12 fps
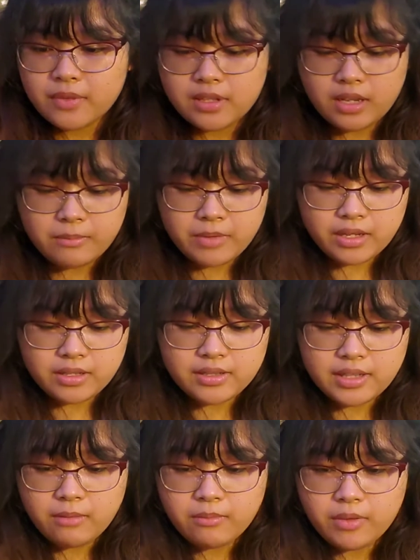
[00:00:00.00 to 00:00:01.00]
I'm gonna
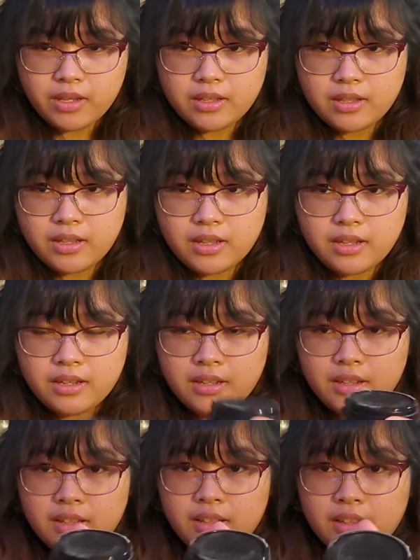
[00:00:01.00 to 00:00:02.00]
stamp it
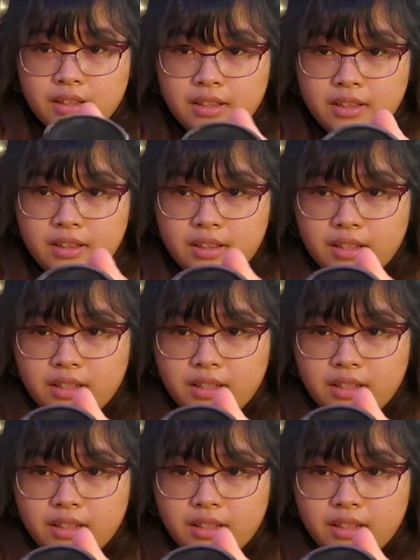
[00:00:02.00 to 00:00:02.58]
like